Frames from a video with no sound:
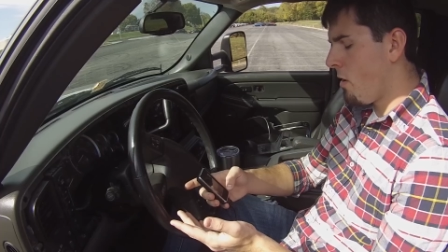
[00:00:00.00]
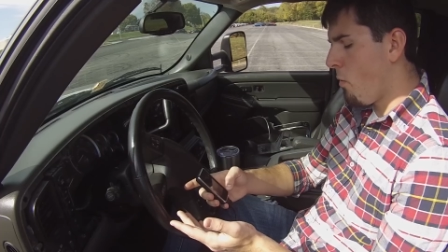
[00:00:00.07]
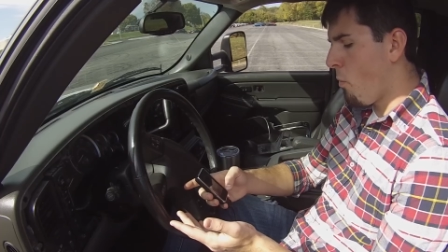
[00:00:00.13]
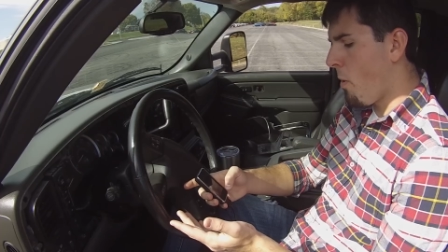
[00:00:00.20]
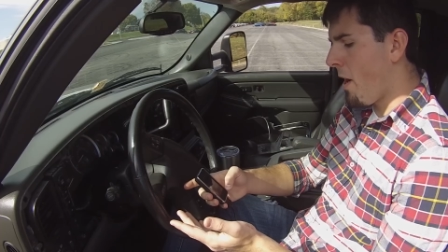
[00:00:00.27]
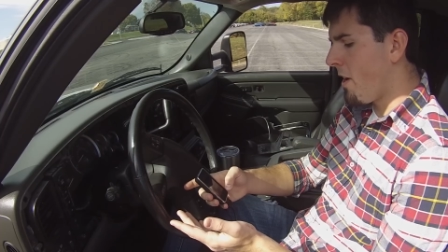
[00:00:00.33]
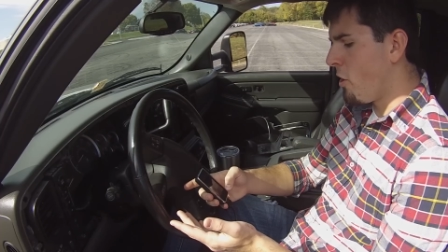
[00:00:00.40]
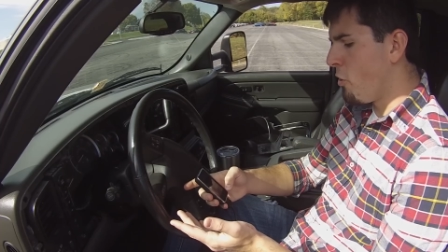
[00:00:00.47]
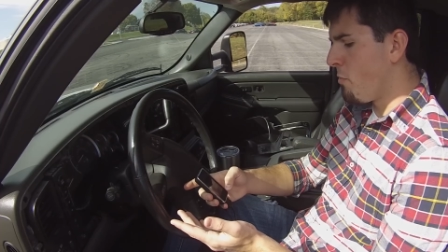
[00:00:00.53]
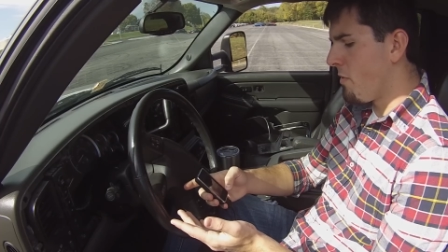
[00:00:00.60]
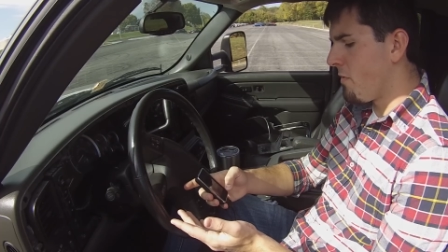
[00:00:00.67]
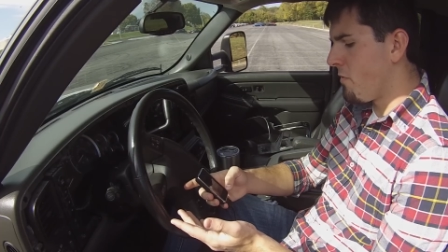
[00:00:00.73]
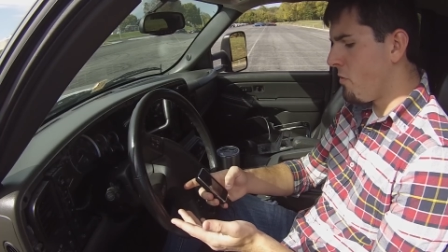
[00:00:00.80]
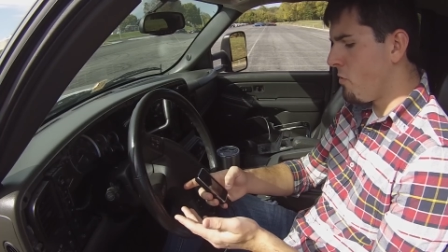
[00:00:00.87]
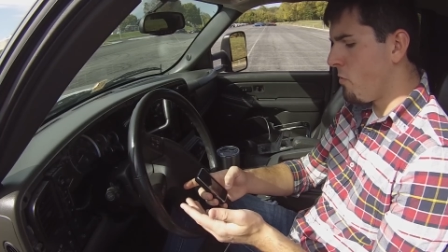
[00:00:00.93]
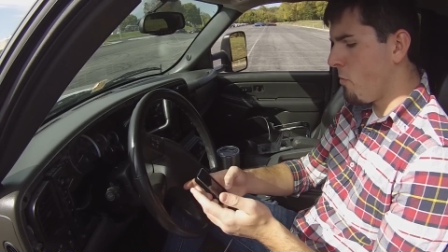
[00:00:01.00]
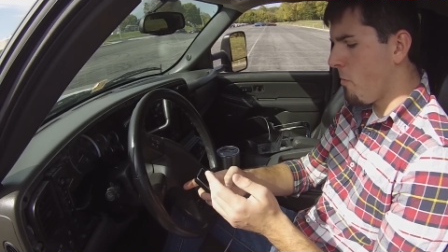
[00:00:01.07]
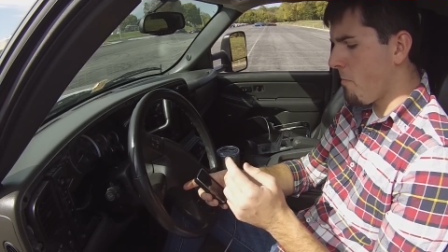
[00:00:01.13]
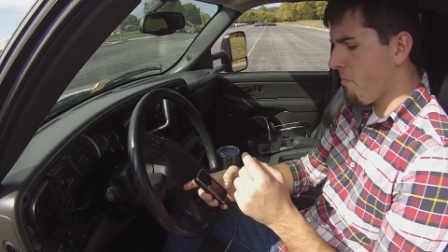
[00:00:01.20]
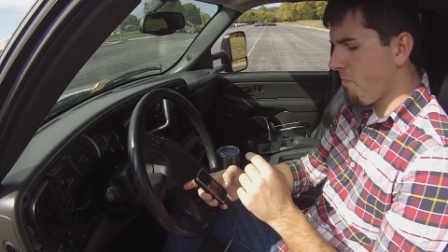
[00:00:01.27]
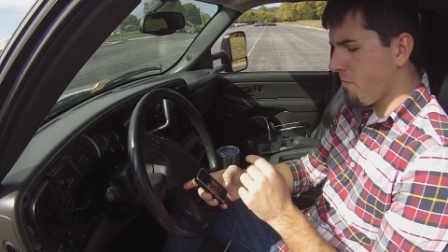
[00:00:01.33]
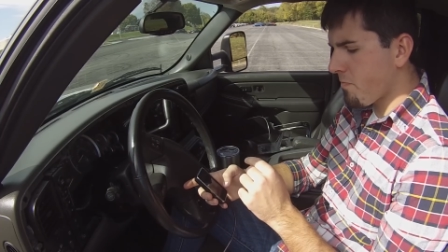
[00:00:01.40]
wide open
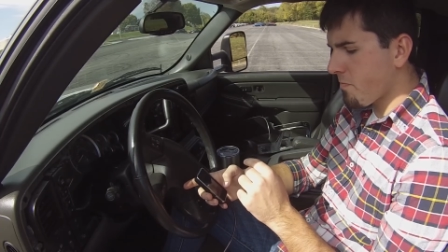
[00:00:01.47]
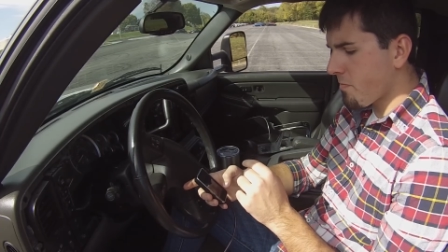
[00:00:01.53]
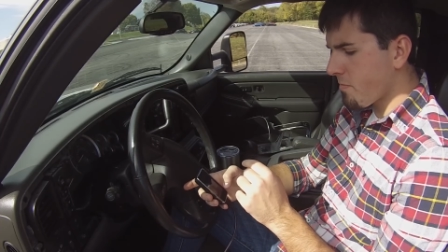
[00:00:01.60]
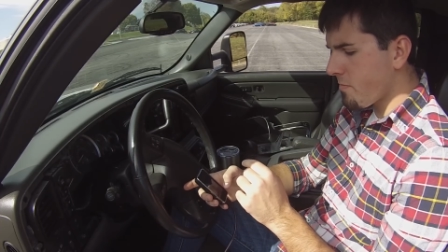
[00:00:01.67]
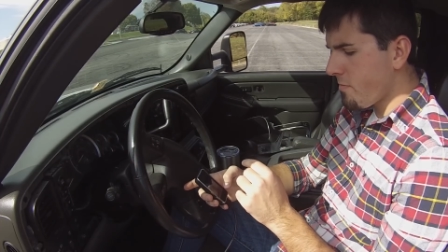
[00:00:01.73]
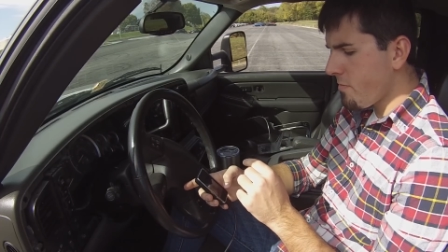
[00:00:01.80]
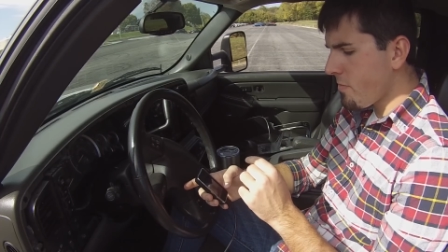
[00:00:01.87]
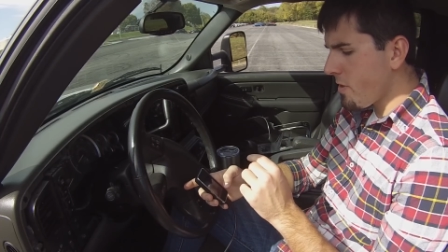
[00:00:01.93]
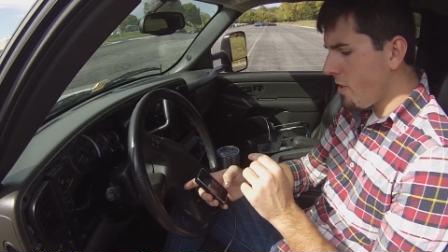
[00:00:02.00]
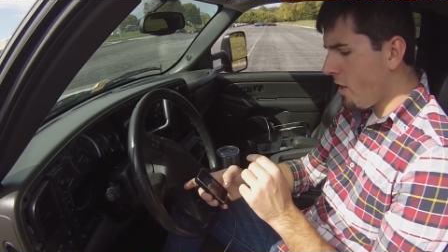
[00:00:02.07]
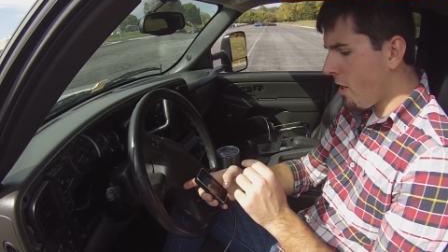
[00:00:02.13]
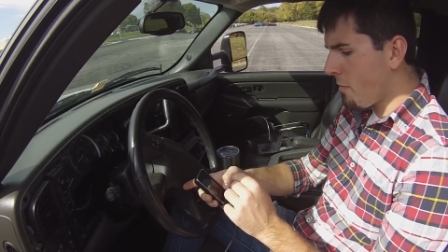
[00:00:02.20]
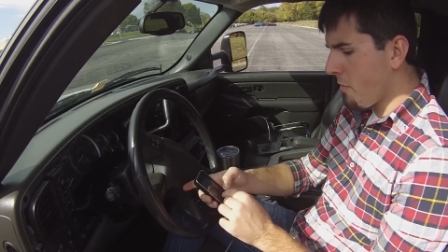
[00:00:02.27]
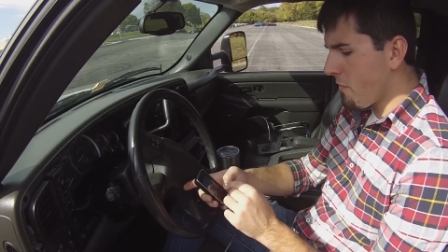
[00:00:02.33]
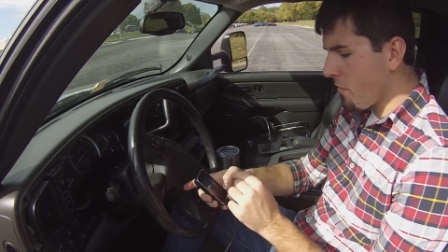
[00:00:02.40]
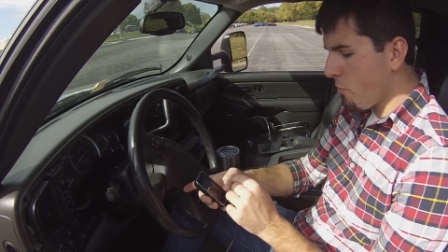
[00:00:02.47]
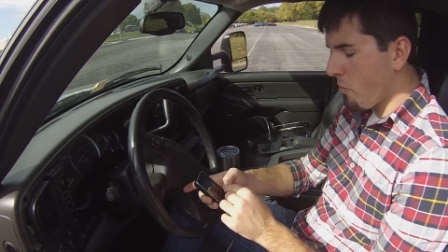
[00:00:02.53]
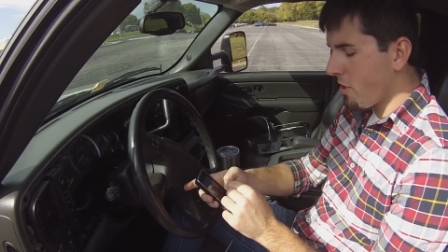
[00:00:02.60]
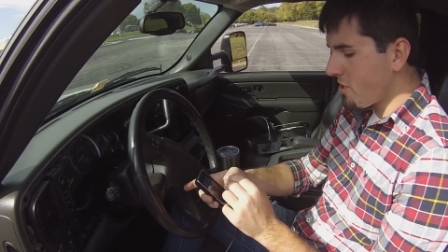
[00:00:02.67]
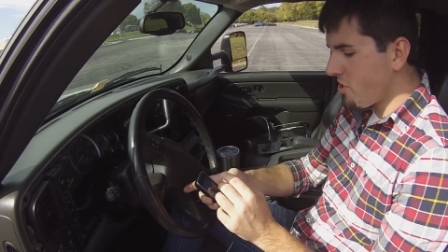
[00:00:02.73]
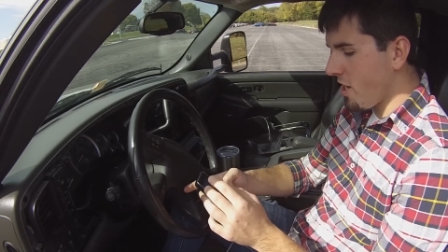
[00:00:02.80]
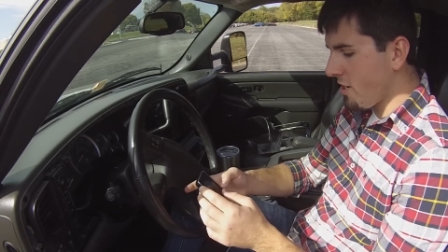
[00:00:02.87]
fuel. If you
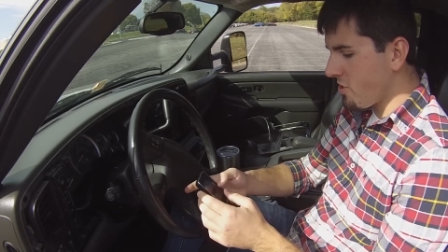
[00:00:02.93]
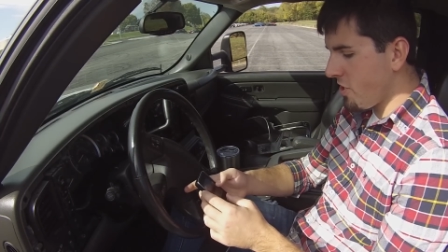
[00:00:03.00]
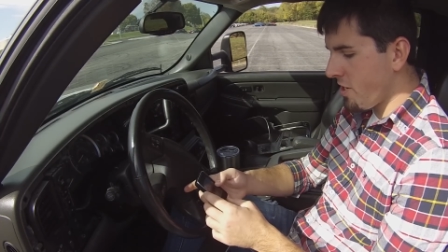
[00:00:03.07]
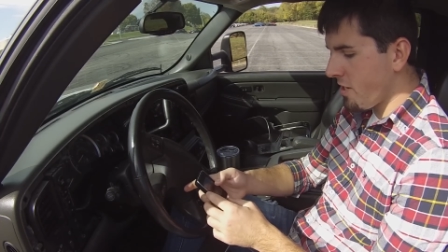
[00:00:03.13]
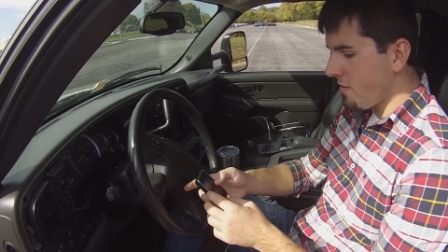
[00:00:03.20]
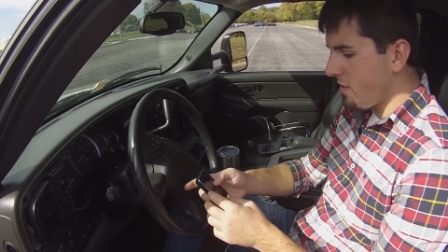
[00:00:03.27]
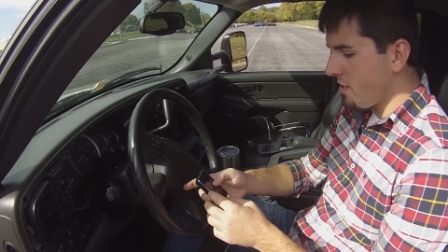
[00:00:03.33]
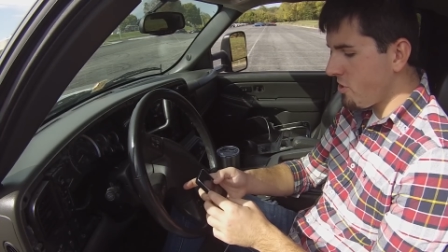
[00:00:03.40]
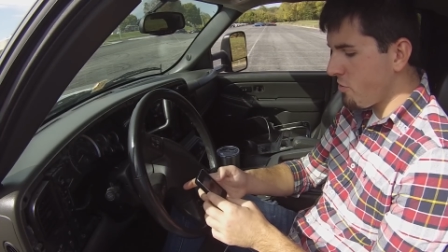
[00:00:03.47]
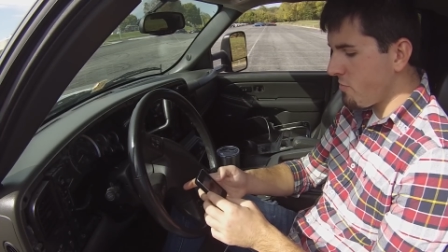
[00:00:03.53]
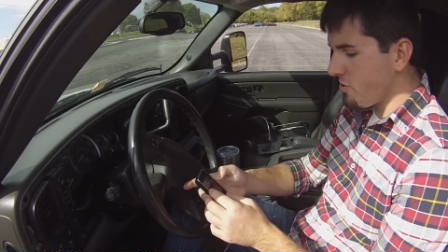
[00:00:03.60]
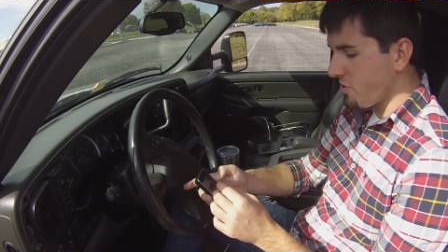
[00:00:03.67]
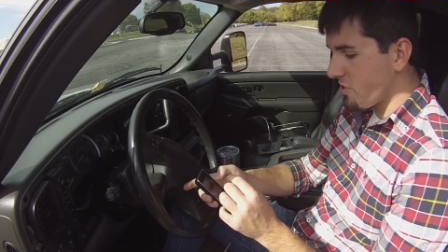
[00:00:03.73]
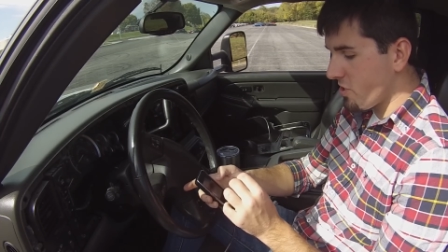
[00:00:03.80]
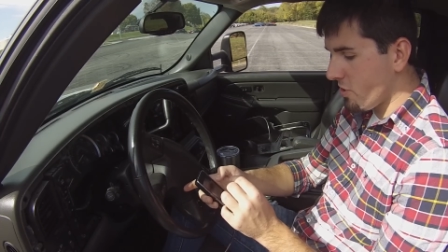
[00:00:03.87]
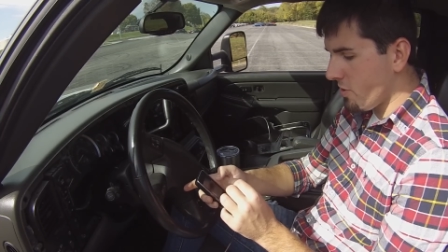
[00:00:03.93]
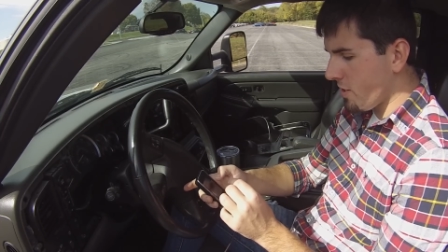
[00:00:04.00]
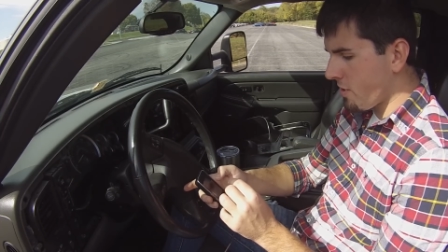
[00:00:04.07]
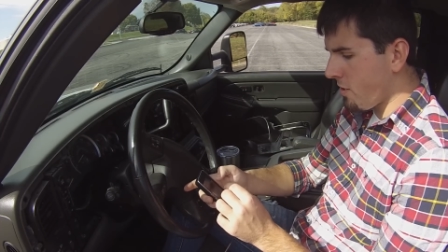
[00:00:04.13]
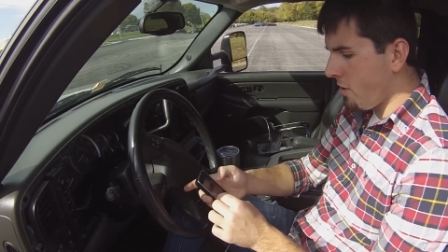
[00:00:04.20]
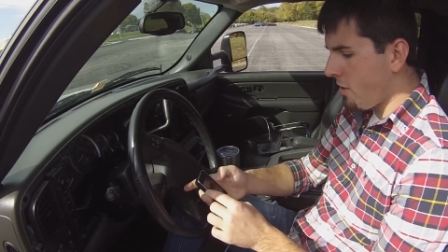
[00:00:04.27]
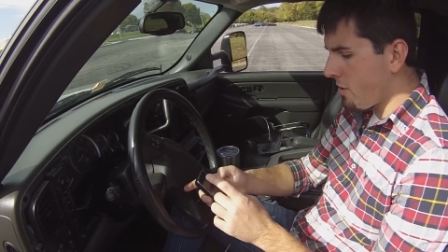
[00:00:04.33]
want to change any of these, you would just
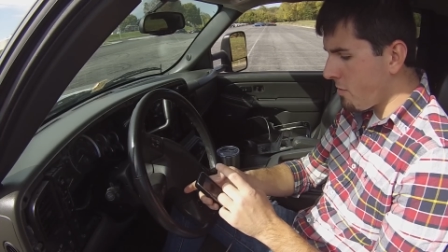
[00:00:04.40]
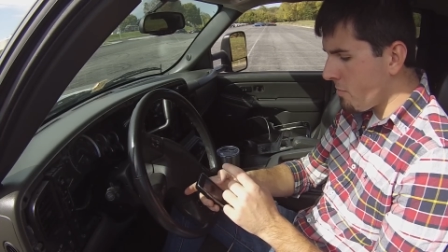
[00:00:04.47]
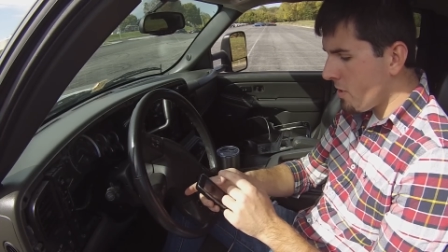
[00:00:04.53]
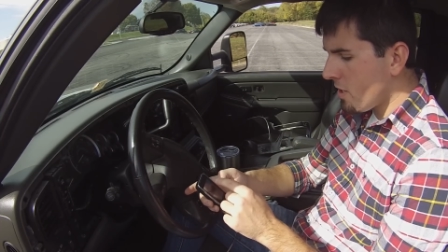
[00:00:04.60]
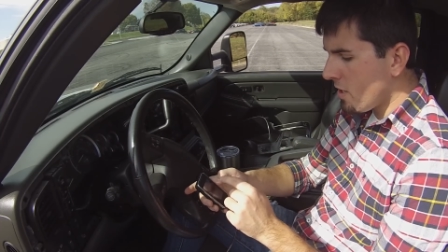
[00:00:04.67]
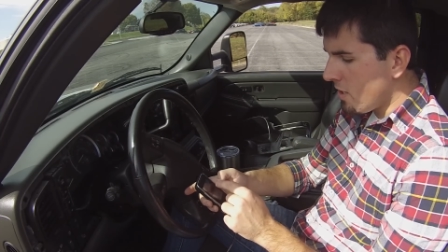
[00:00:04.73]
click on them,